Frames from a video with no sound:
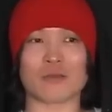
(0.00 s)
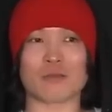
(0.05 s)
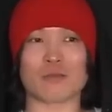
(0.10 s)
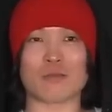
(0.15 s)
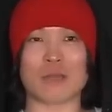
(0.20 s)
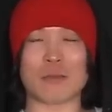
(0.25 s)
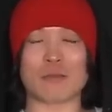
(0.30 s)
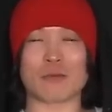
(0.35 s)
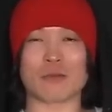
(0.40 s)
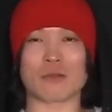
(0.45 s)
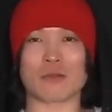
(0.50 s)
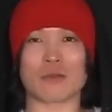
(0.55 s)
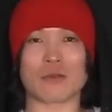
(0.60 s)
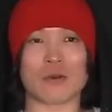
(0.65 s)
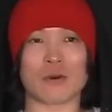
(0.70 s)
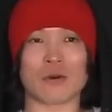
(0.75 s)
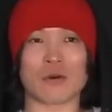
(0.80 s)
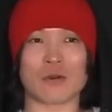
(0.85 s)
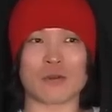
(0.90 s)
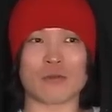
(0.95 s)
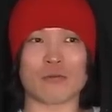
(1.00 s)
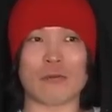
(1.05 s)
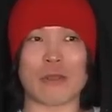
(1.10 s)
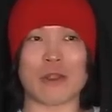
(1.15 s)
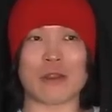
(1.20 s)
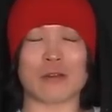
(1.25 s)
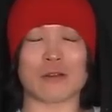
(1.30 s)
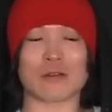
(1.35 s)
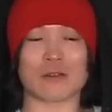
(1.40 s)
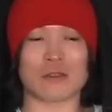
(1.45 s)
people don't
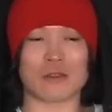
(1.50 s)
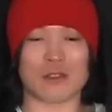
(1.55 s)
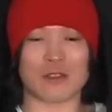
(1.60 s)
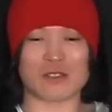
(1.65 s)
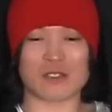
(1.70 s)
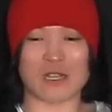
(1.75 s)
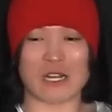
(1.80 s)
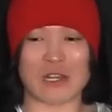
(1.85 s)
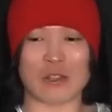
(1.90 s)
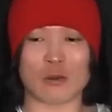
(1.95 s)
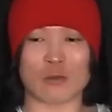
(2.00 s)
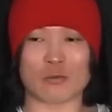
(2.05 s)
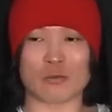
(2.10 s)
wear this kind of